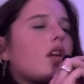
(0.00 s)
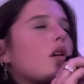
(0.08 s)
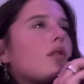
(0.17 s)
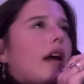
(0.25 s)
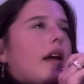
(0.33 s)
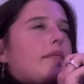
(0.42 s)

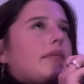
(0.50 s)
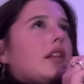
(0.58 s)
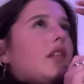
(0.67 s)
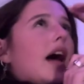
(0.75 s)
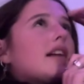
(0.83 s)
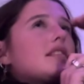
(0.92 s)
Okay,
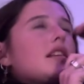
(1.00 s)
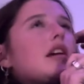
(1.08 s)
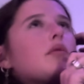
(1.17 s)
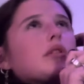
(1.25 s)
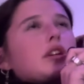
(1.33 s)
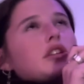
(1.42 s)
the last thing
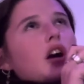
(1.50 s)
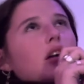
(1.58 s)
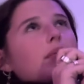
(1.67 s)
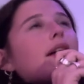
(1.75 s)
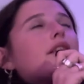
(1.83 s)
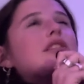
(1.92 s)
I want to talk
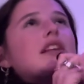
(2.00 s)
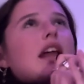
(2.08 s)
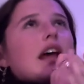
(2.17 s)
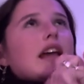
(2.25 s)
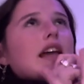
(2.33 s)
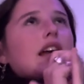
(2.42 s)
about
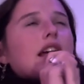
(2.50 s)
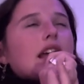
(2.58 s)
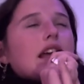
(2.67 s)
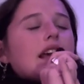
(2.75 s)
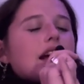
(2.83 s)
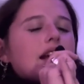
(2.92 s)

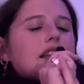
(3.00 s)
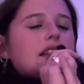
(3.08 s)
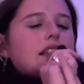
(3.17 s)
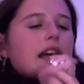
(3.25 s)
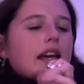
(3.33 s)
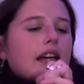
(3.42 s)
today
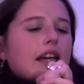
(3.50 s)
is